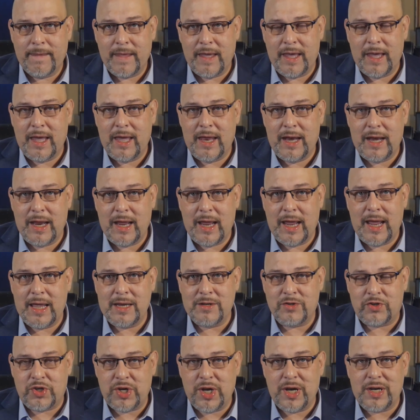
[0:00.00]
and
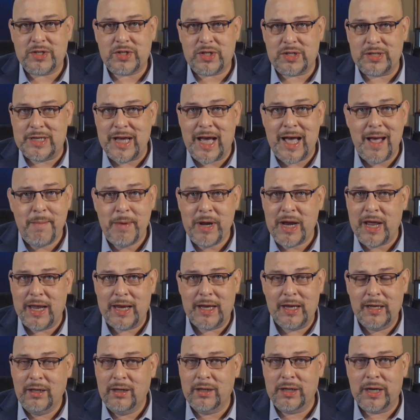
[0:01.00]
and just
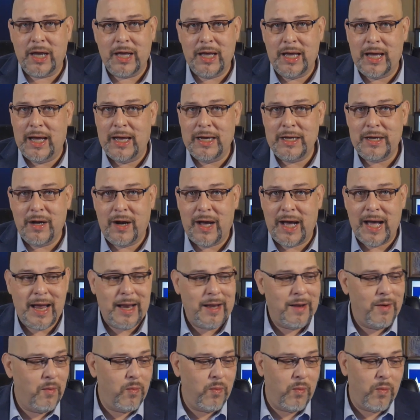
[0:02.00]
dominate? Look, uh, you know, I
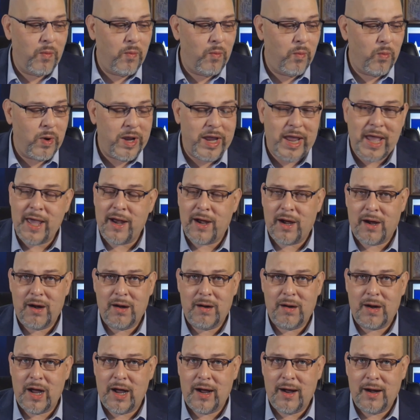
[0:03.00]
we had
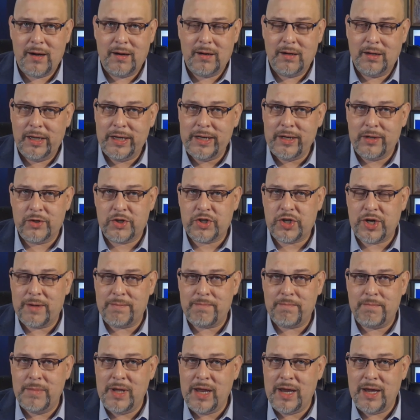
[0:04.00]
our our leadership
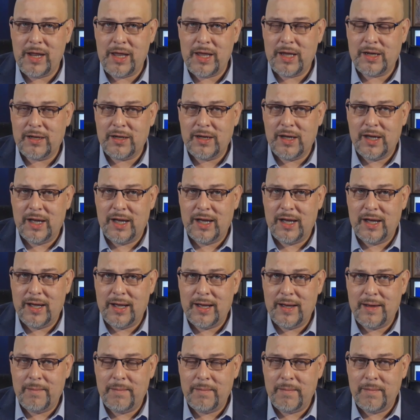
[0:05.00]
meeting
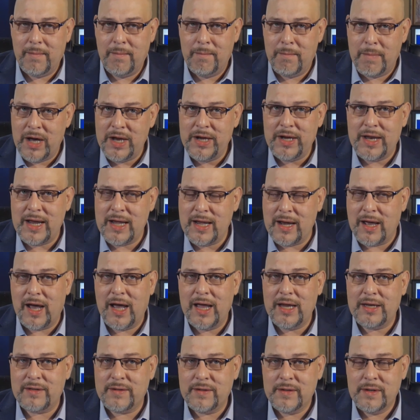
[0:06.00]
um, Monday
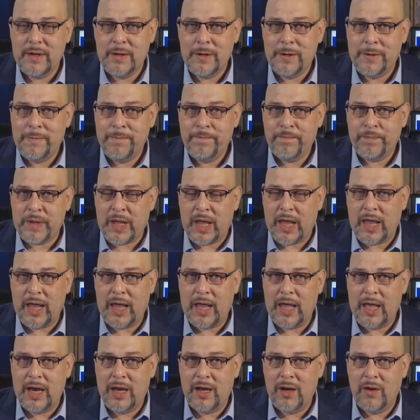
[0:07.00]
night.
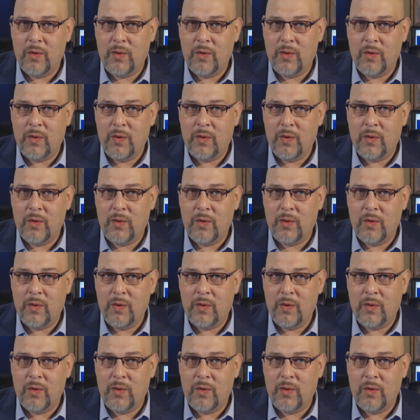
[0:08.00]
And